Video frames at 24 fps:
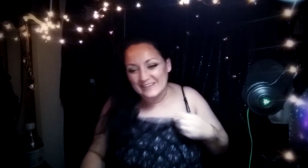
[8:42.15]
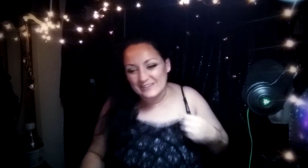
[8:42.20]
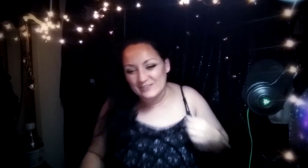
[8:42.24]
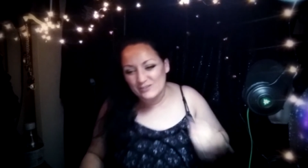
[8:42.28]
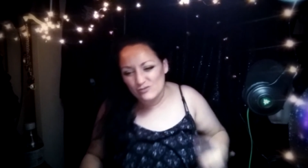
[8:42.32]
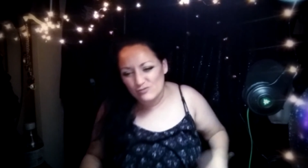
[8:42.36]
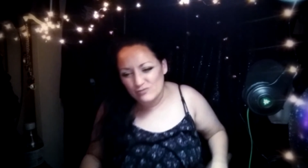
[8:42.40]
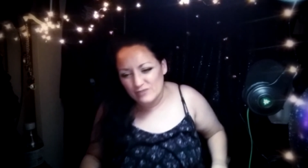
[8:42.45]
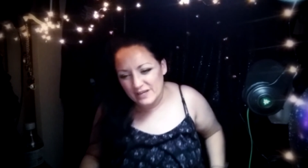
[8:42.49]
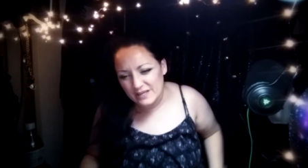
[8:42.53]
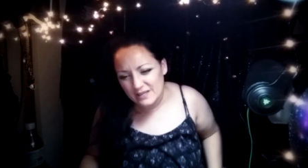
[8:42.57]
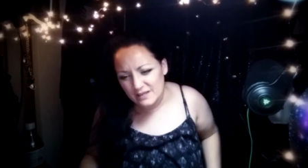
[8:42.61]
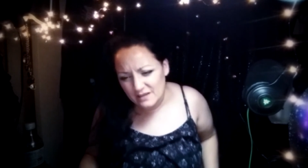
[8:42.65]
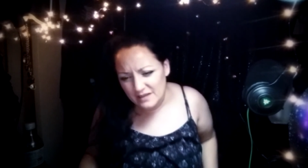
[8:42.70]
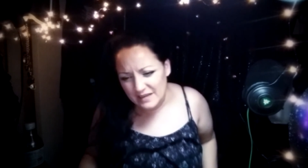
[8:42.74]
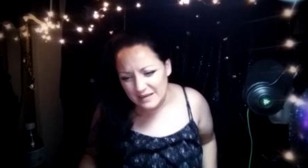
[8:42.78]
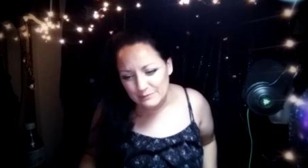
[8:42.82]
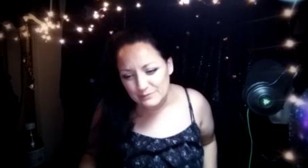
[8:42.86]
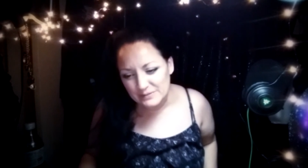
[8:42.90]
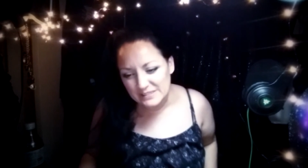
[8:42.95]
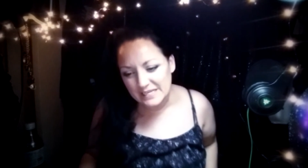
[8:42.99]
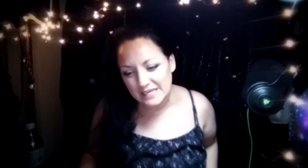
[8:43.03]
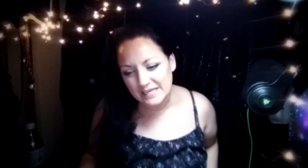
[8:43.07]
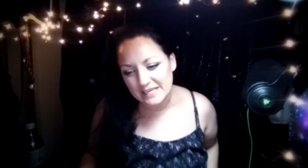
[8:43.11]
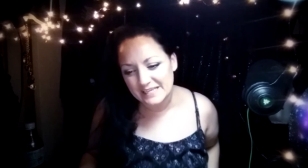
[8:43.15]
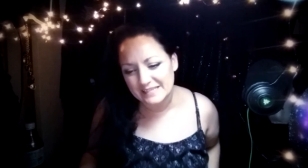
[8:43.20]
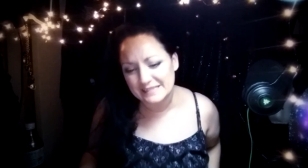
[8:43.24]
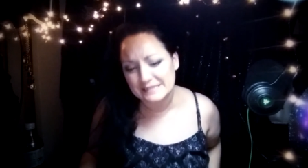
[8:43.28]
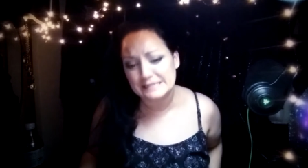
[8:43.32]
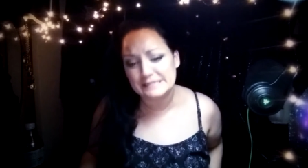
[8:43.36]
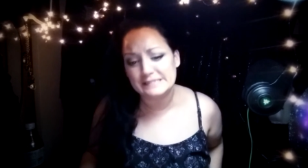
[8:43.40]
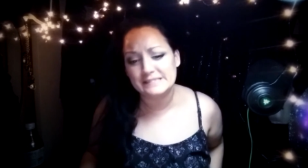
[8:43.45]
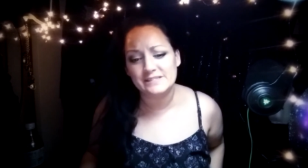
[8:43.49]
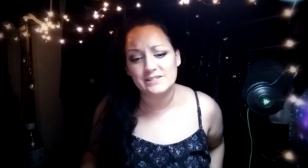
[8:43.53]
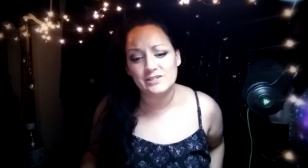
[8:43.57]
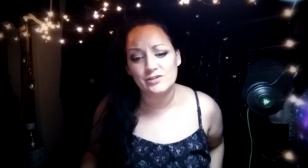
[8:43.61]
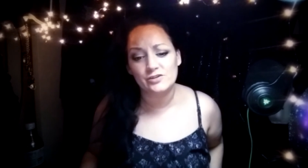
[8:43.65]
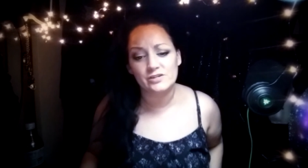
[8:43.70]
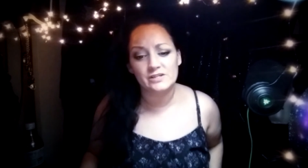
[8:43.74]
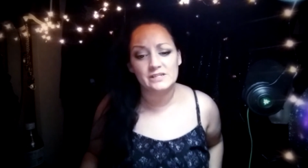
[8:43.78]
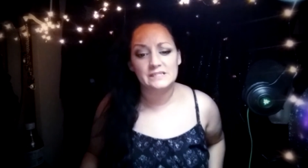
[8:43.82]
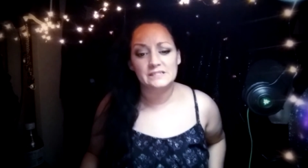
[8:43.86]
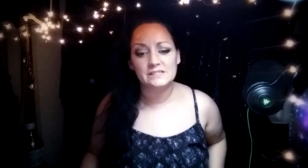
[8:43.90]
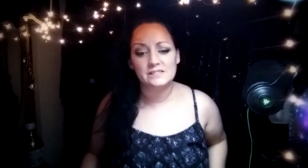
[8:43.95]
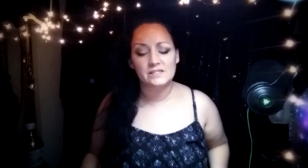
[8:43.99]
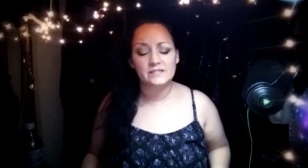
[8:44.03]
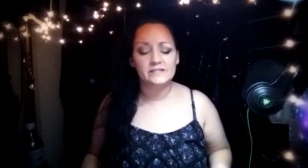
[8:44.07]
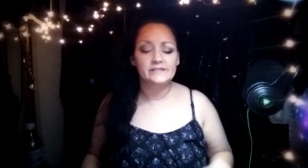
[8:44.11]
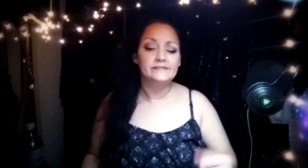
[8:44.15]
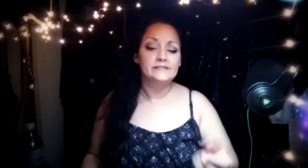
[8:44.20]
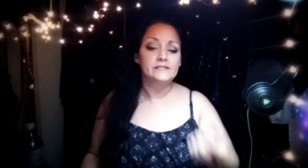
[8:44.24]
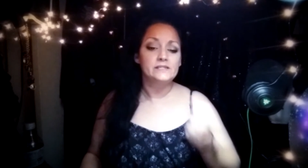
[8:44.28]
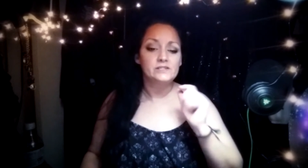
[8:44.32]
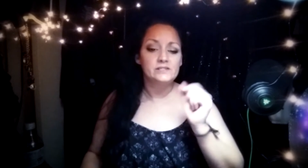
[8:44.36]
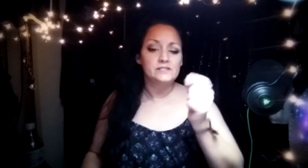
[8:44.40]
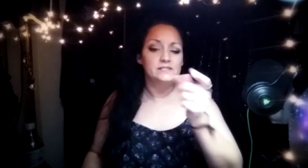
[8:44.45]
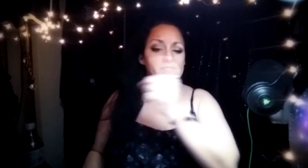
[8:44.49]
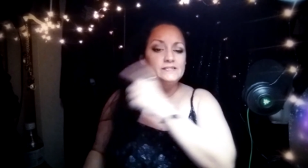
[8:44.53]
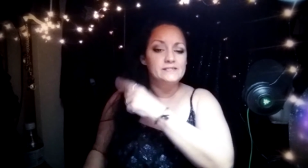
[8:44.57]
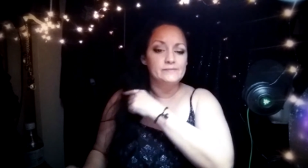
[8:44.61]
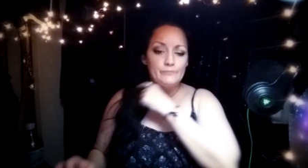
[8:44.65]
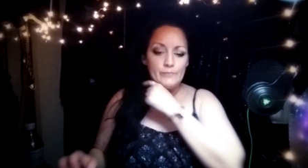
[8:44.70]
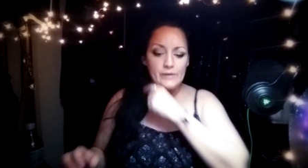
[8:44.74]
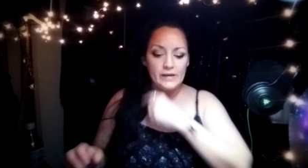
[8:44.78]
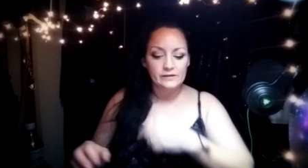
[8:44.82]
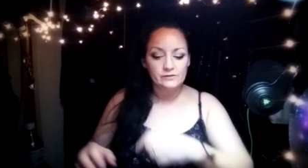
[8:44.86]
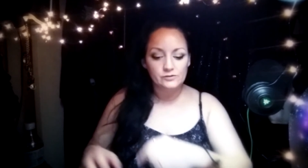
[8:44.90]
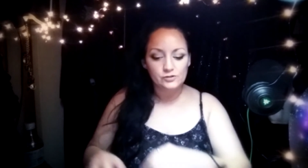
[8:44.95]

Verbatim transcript: That's right, I'm taking this seriously. This is my